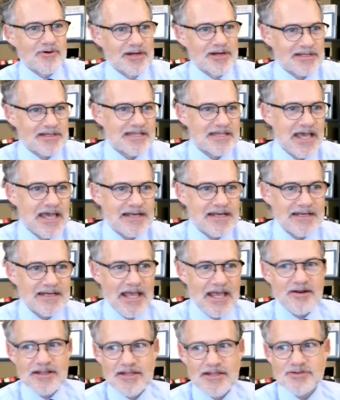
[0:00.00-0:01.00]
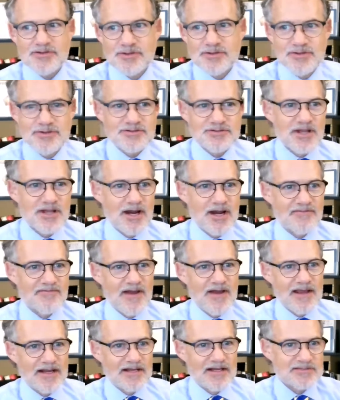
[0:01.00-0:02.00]
we're excited now to introduce
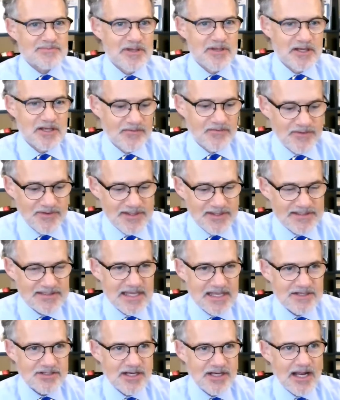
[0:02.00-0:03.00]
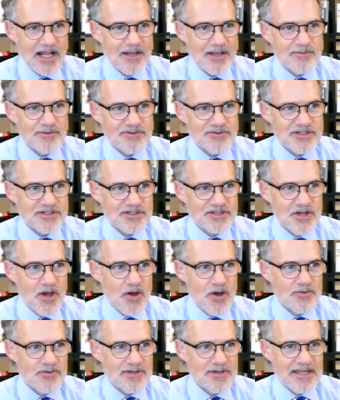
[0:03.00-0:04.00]
our final speaker for this session. And I will just
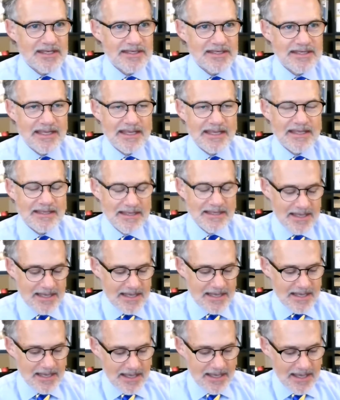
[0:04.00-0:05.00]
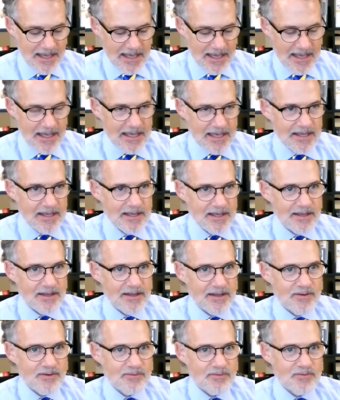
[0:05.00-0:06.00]
note that uh,
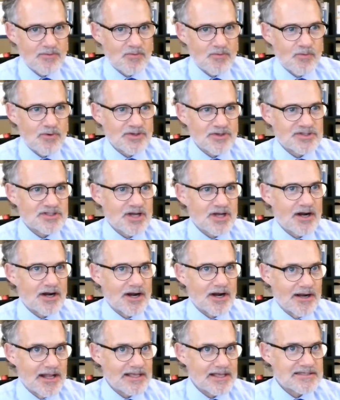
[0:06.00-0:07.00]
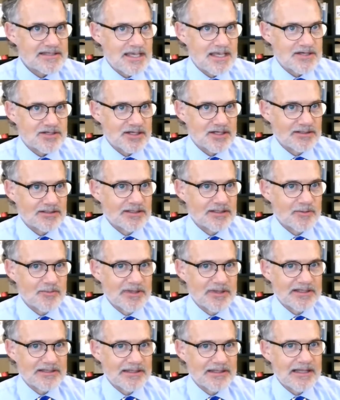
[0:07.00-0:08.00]
uh, we'll start our next session a
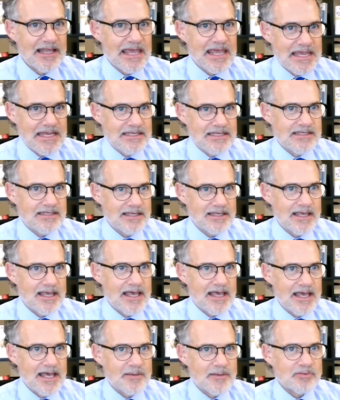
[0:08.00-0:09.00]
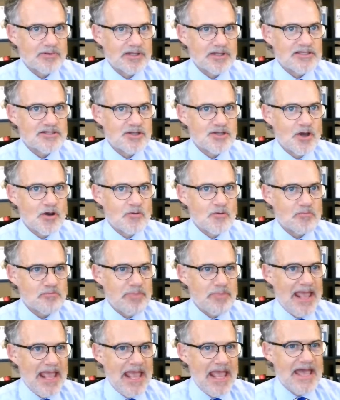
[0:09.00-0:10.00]
little bit late. Uh, please
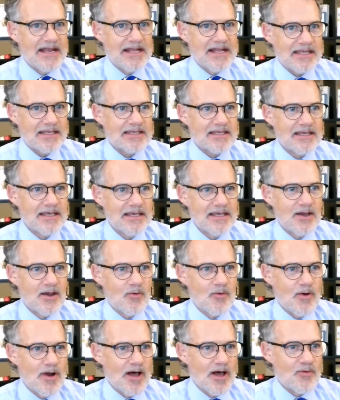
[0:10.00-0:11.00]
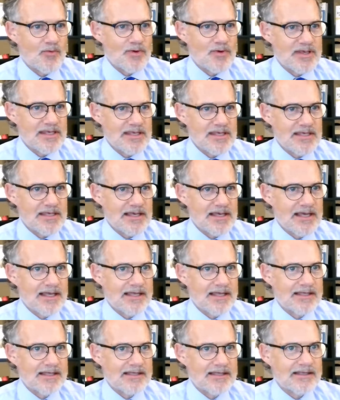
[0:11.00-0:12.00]
don't panic while we
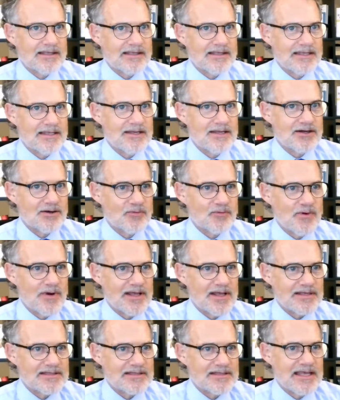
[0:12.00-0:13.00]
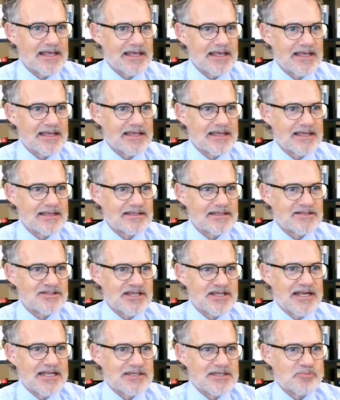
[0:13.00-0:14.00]
uh, hear what uh,
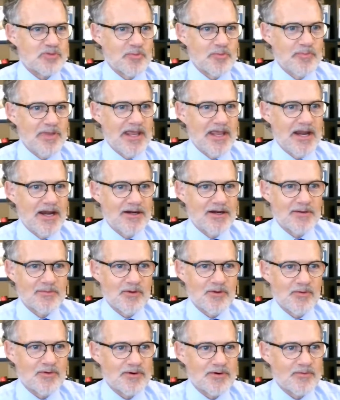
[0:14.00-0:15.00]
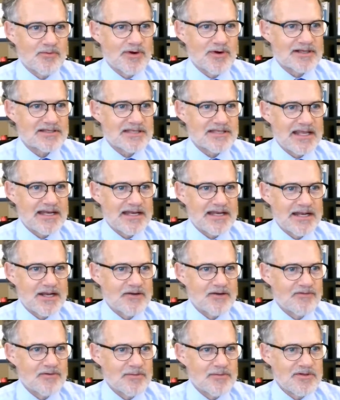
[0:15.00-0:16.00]
Jenny's prepared. But we're, we're excited to
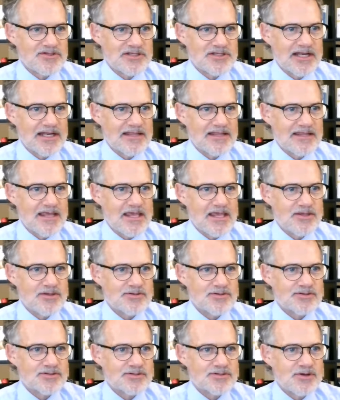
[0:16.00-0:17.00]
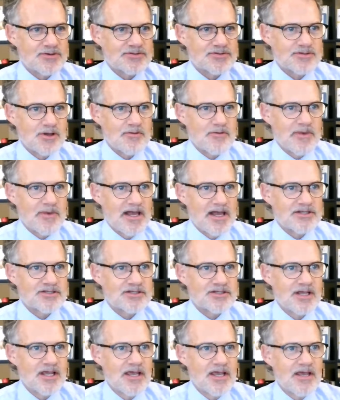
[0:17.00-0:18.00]
hear from you, Jenny. Thank you so, so
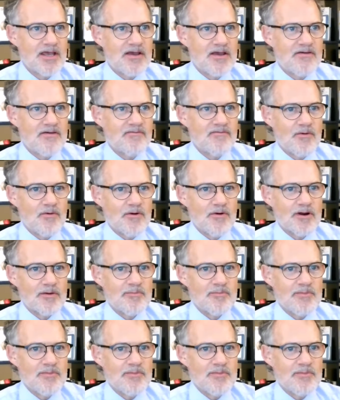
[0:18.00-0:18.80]
much for